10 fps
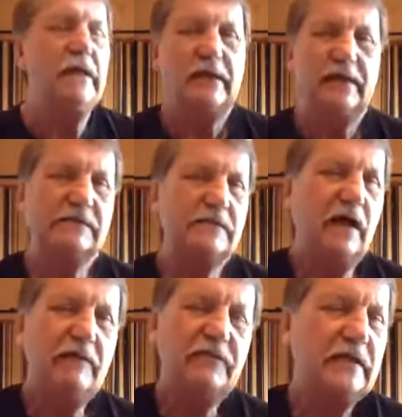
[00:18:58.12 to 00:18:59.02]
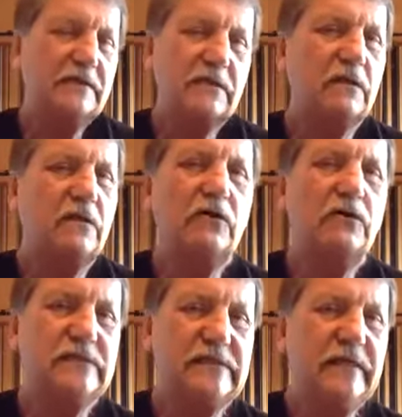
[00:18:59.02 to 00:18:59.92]
is not even get to the low
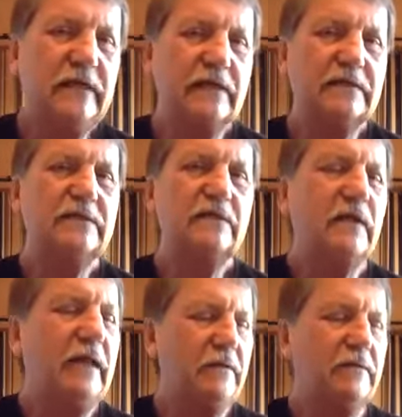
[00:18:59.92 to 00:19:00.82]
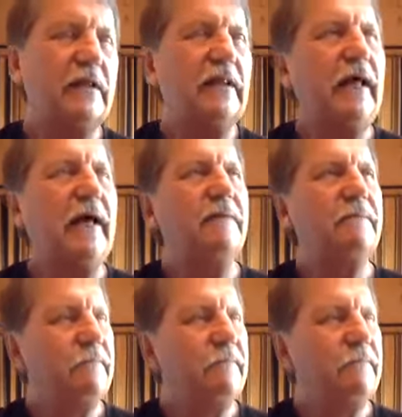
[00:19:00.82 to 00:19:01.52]
D until later than that.